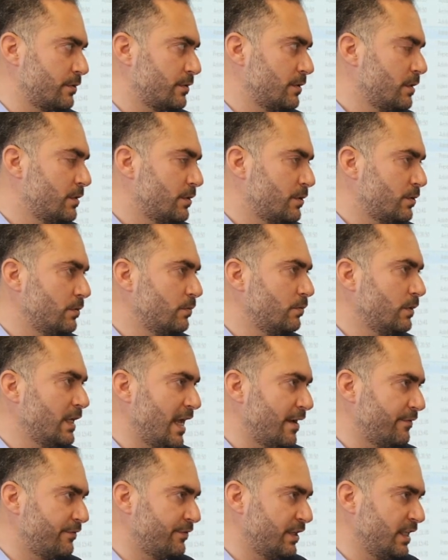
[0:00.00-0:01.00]
So we
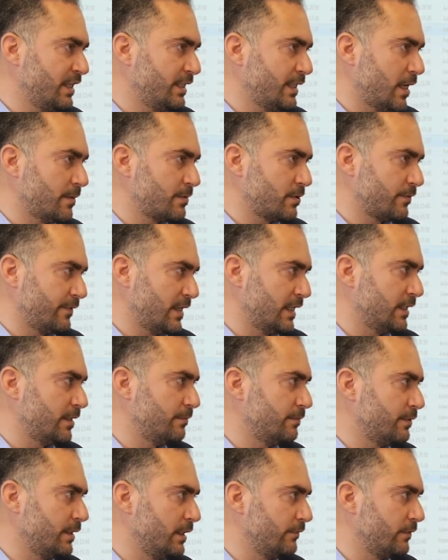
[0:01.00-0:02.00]
have three types of
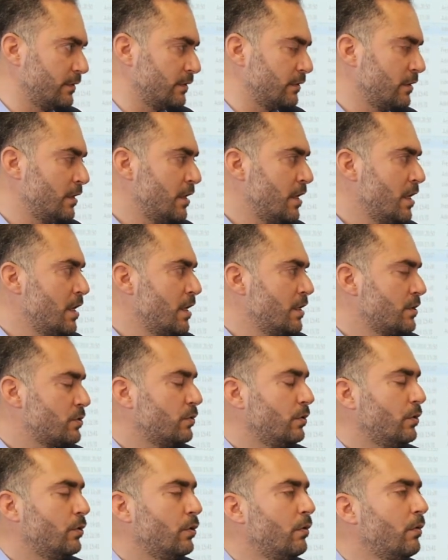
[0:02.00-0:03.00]
adab even.
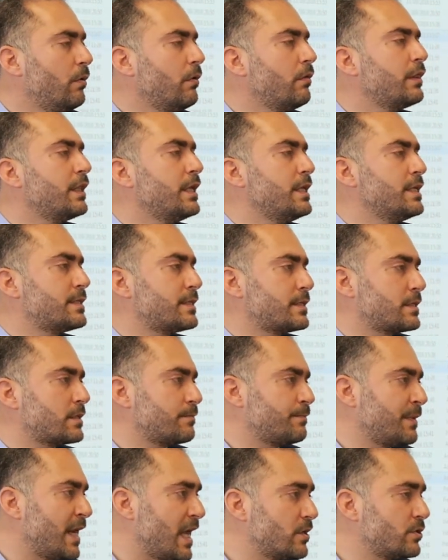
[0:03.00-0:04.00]
So all these
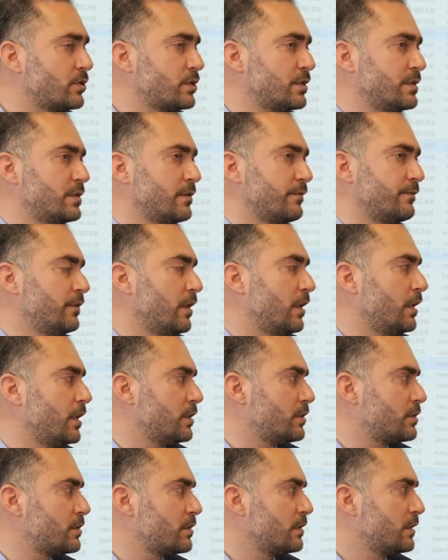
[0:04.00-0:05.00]
branches of
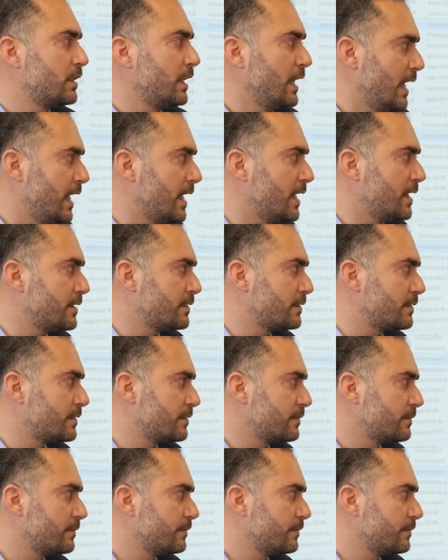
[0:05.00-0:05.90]
knowledge have